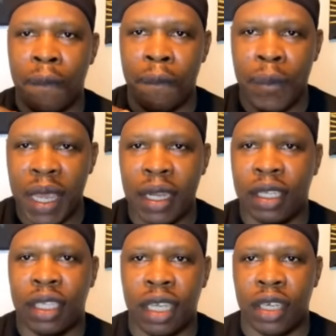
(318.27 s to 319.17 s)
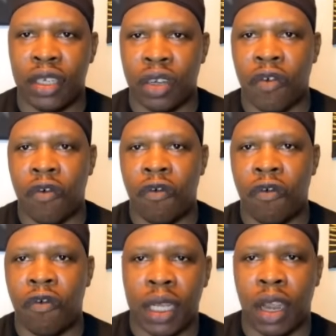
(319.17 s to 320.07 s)
main stage
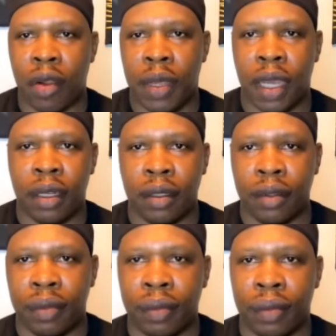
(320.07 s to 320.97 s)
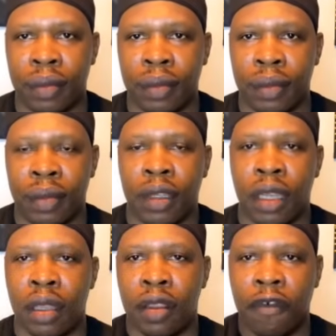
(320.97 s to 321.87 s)
from the Caribbean.
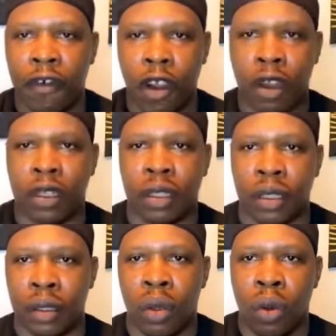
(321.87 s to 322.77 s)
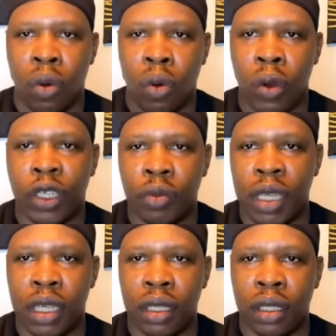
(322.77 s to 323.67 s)
The first, which
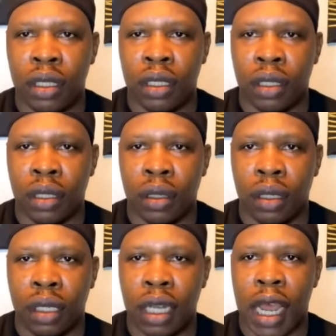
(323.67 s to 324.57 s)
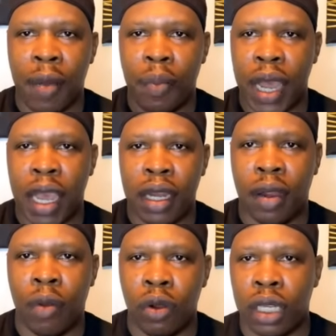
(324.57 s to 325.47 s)
means Killer
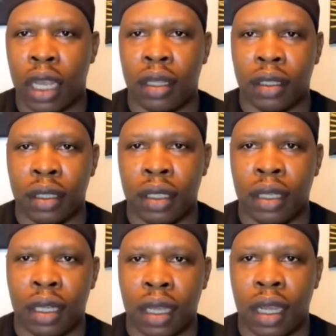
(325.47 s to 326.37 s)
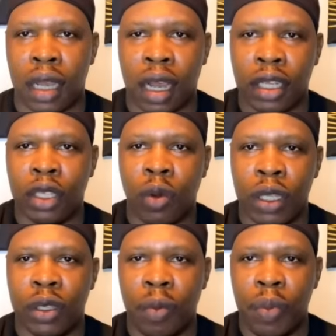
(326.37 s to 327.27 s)
pioneer bout here. And so
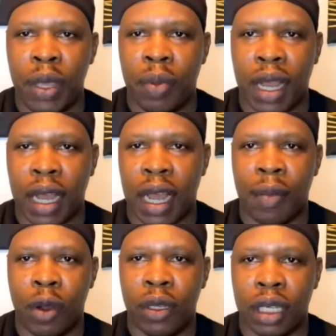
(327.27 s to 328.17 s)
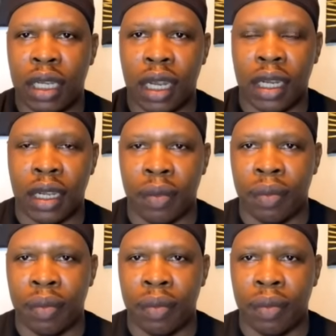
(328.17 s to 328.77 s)
when some people are called Bounty Killer name,